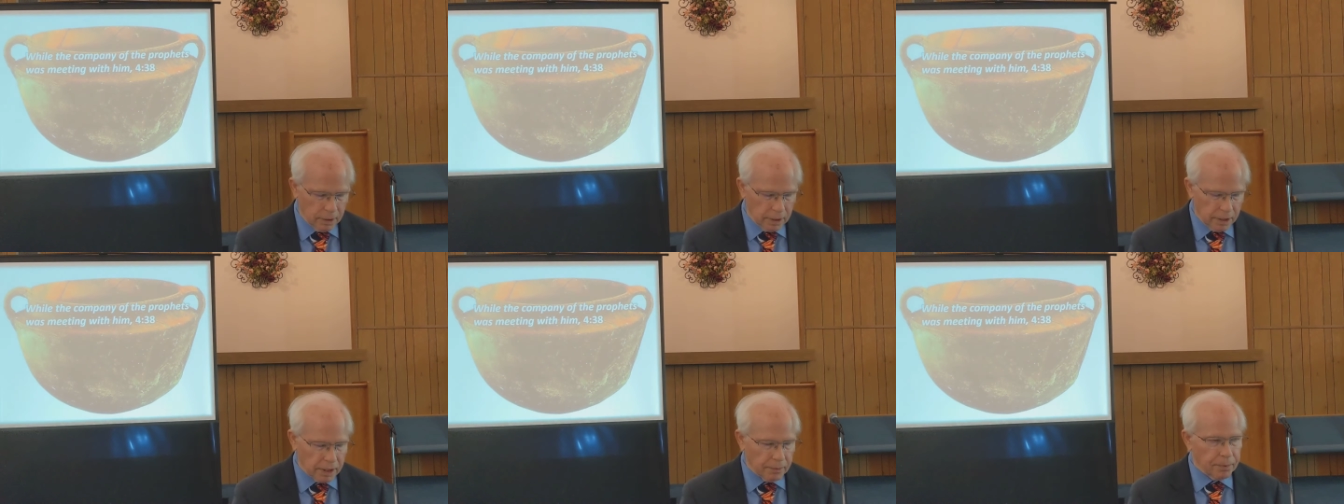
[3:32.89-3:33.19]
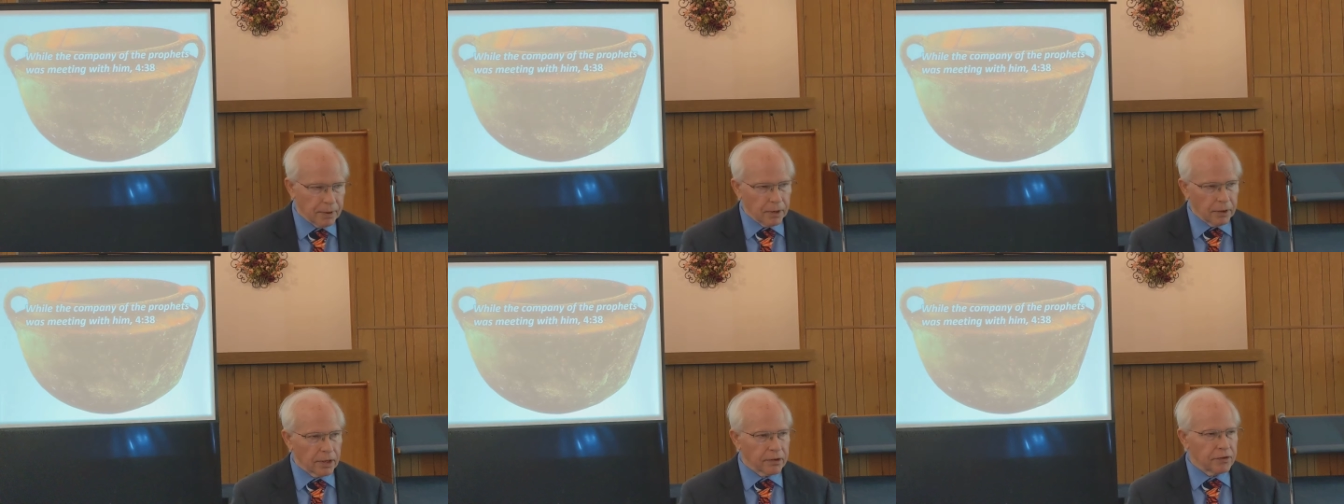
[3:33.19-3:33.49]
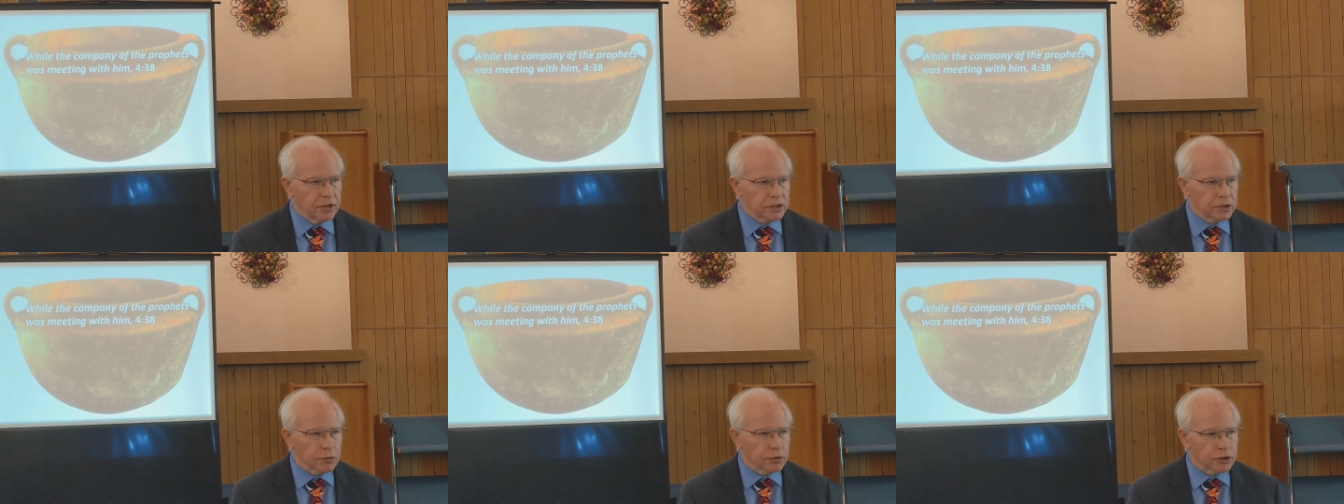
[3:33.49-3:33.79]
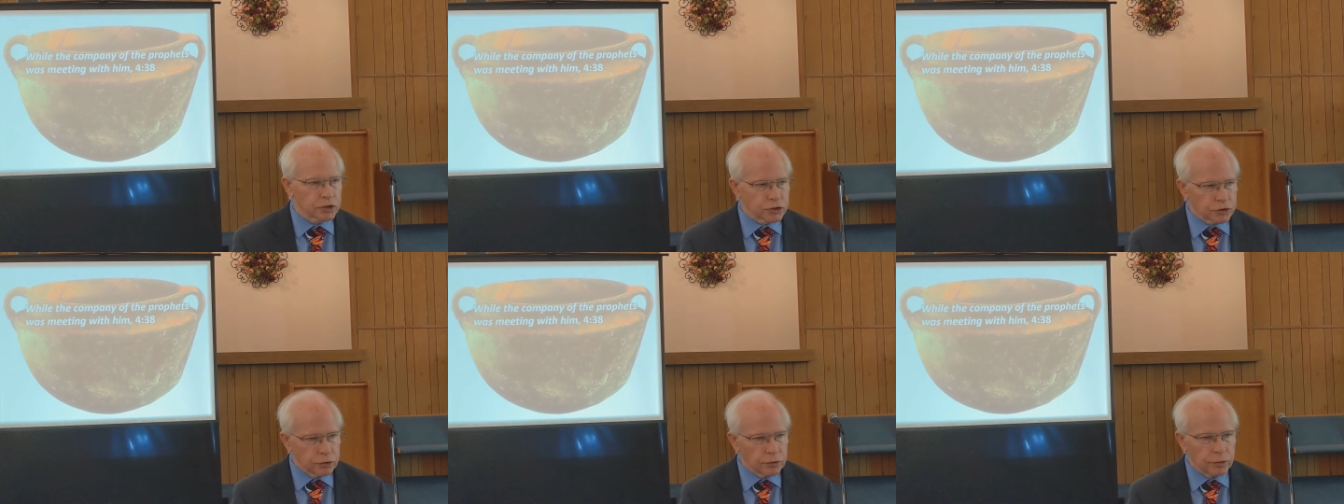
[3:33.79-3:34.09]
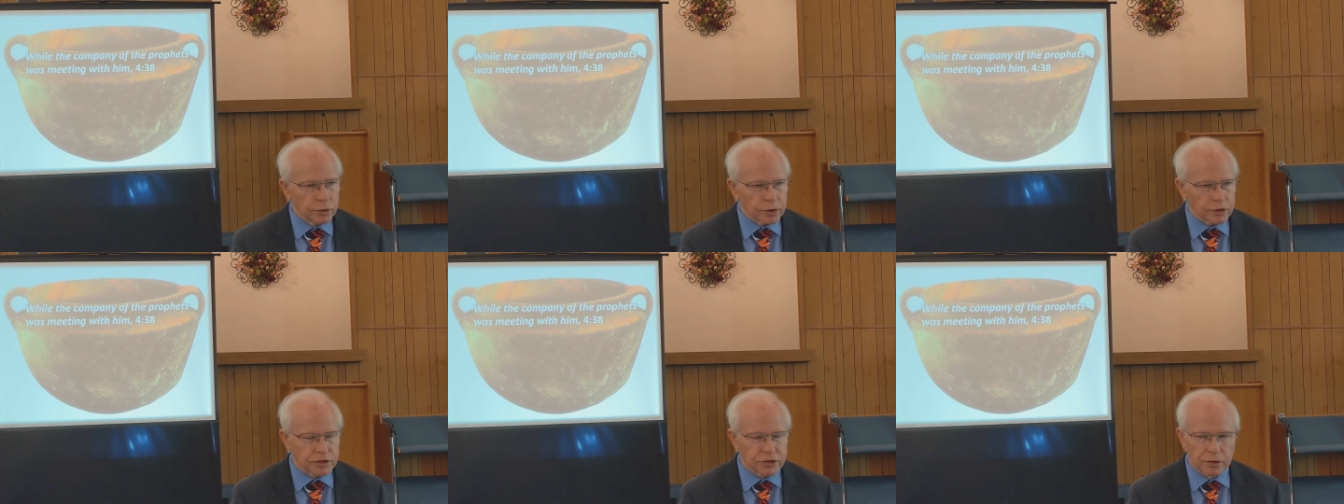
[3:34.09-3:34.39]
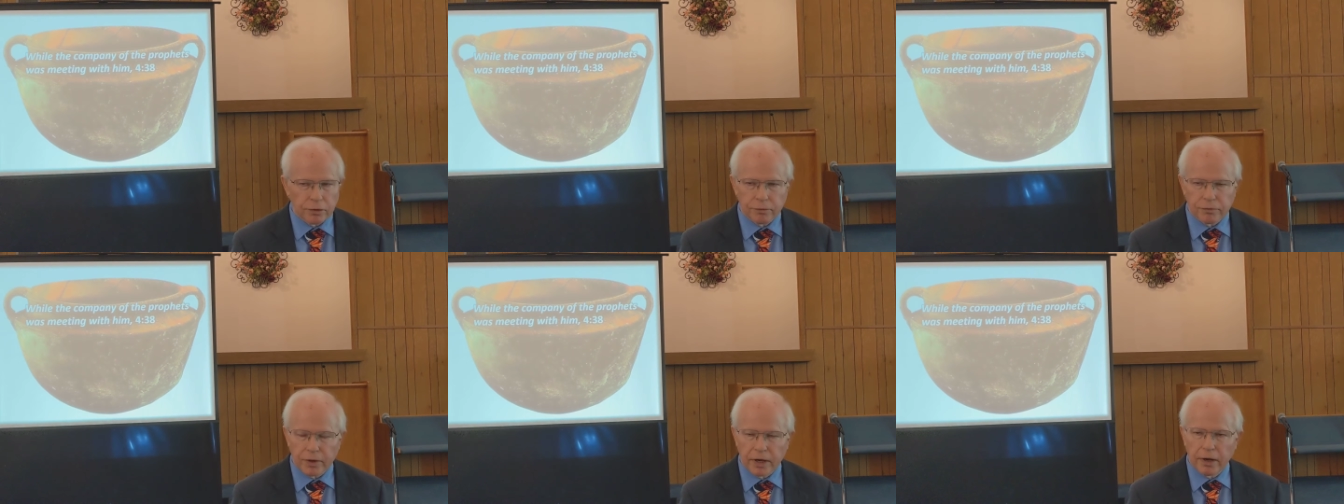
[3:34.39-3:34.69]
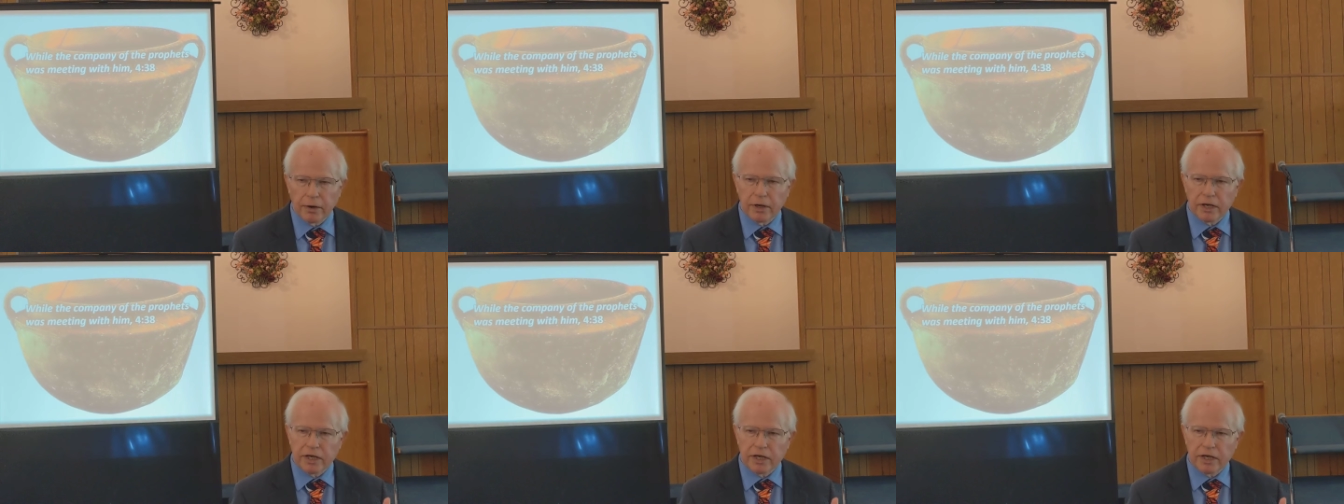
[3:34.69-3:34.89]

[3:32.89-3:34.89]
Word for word: And apparently these are students. They're there.